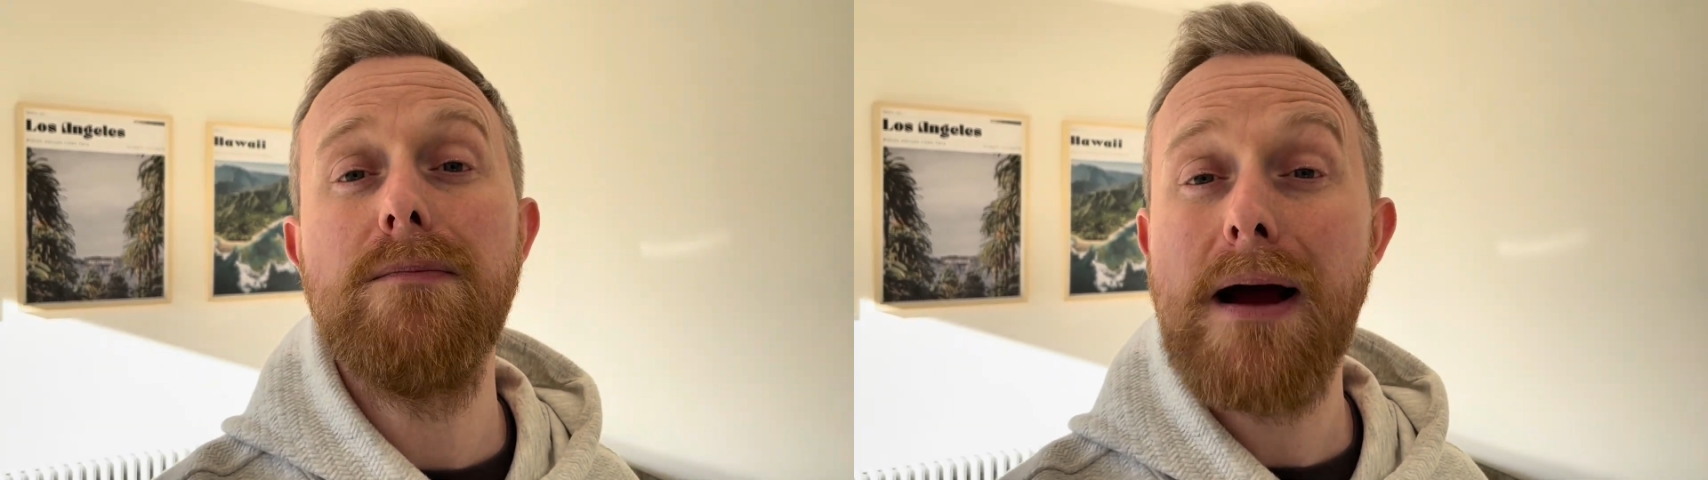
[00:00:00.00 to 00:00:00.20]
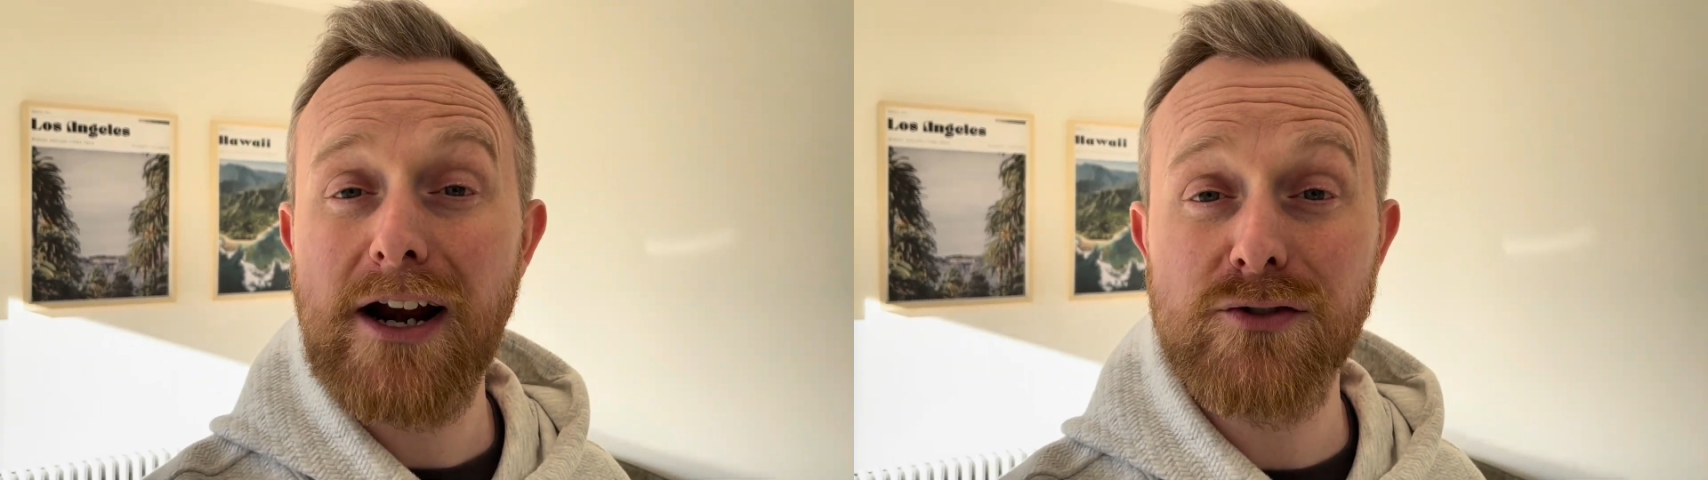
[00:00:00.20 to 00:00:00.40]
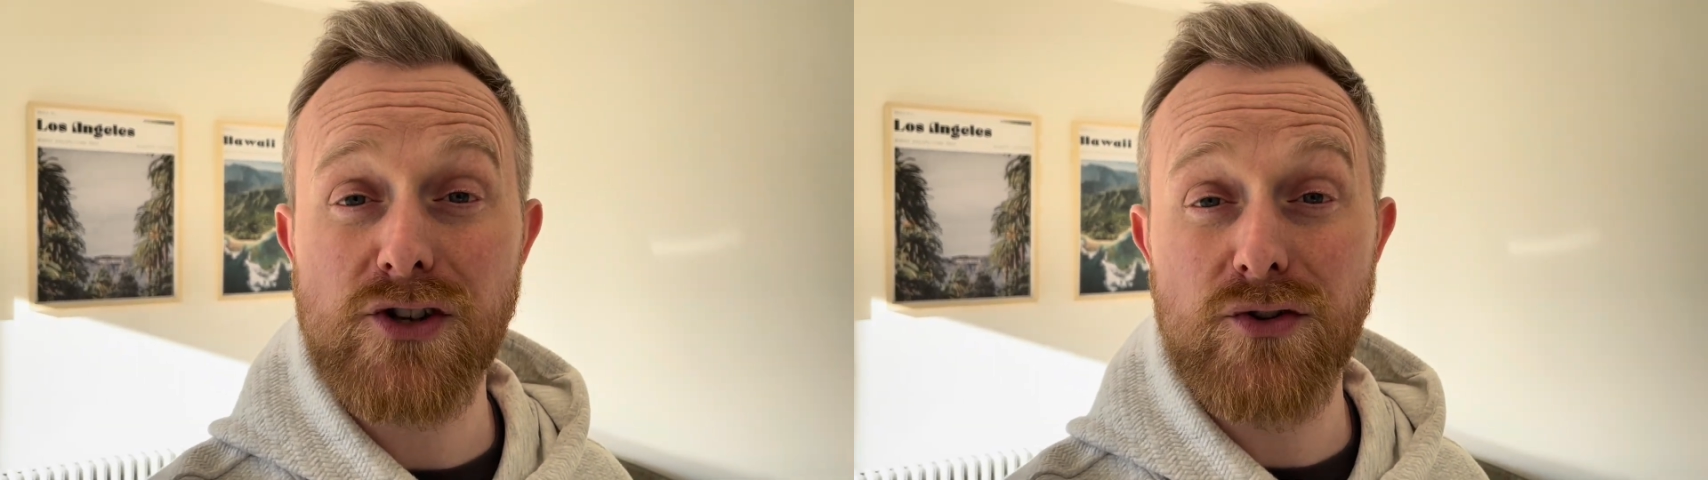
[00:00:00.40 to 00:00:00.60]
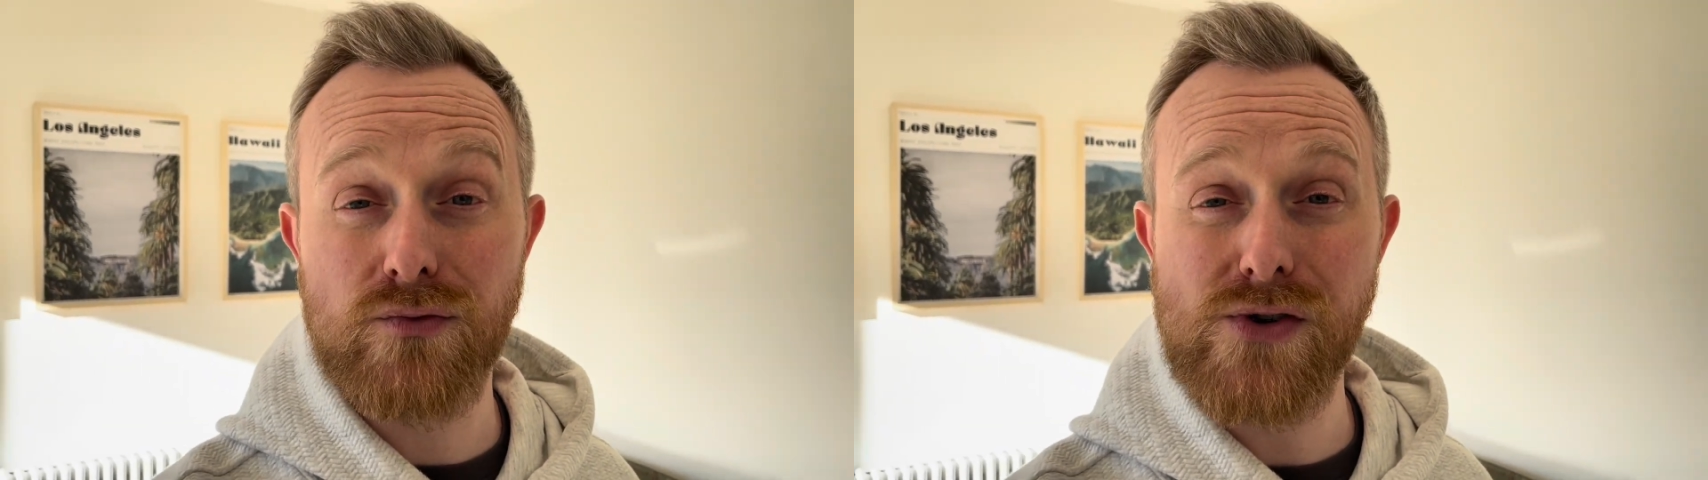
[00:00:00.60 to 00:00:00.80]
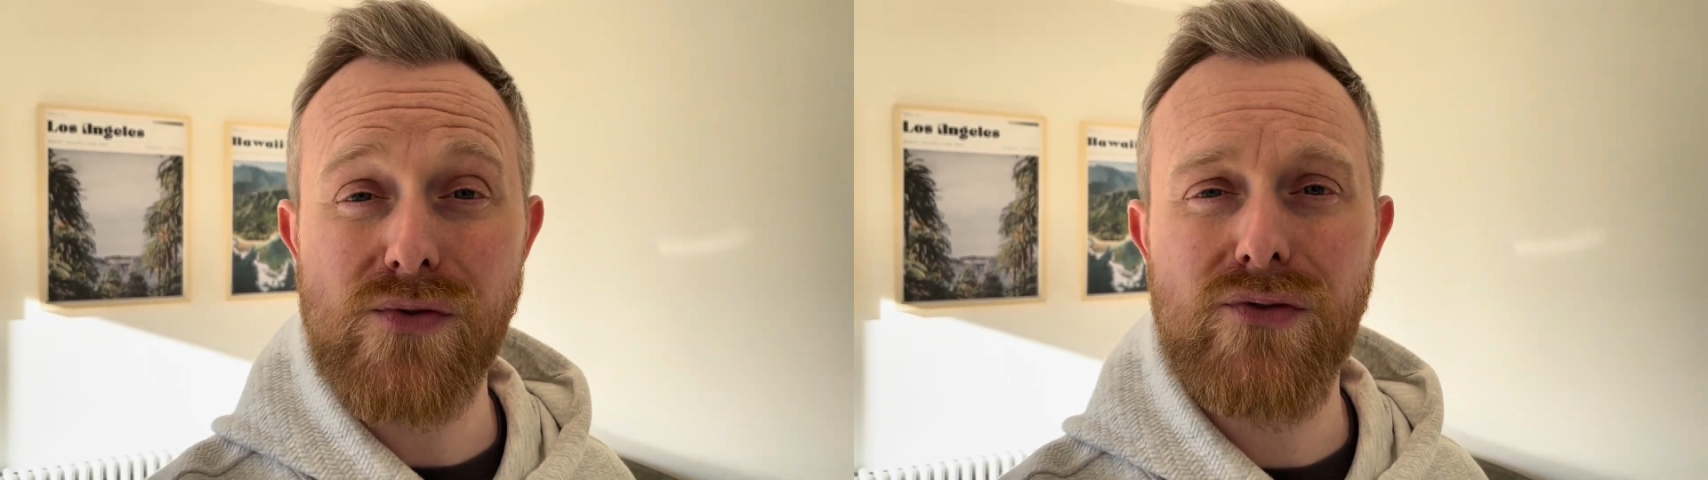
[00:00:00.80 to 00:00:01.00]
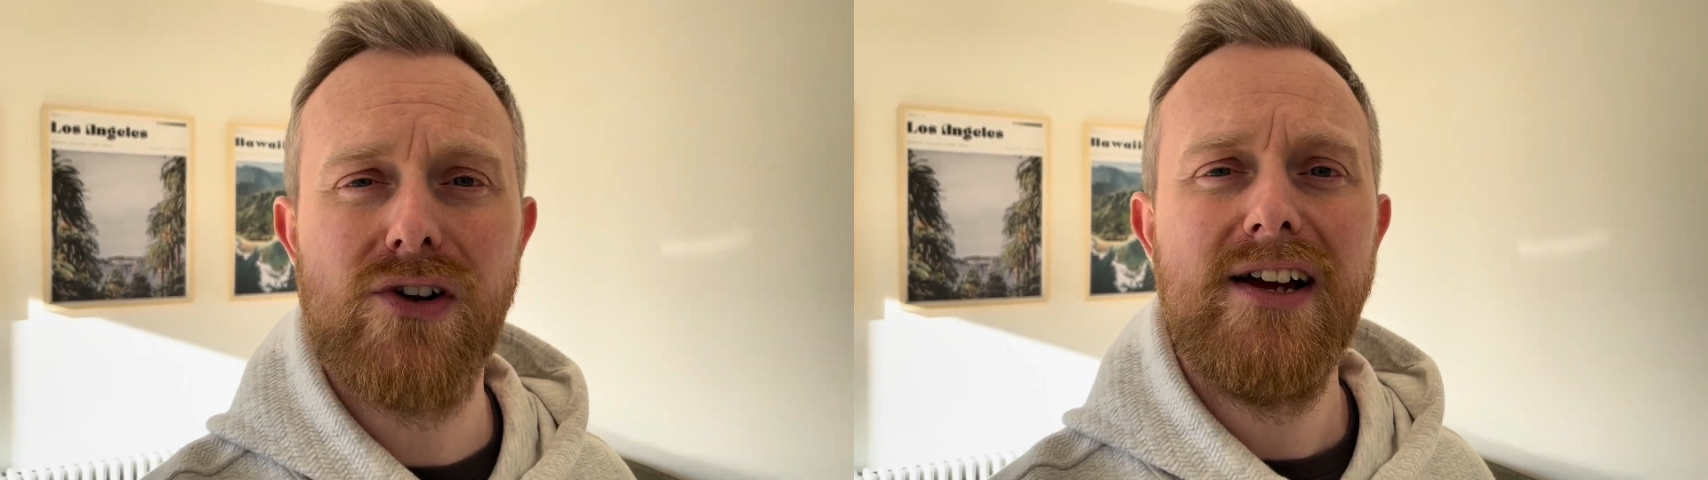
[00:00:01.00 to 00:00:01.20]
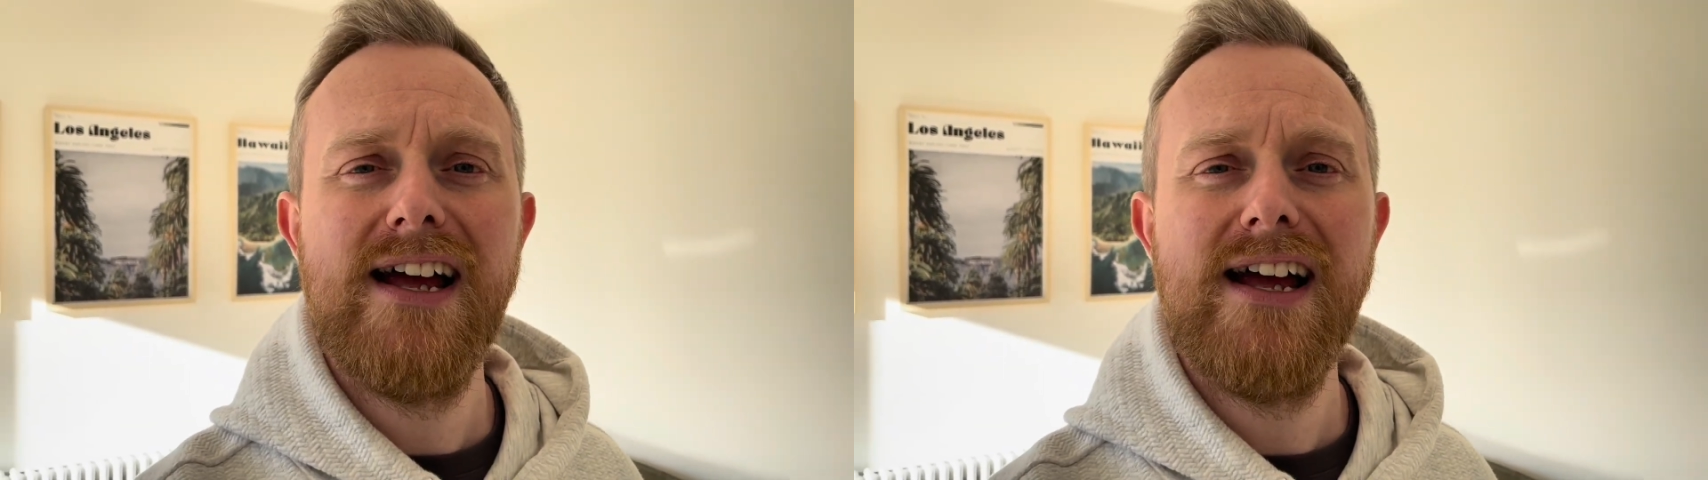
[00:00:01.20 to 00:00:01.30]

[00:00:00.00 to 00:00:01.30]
panels on the roof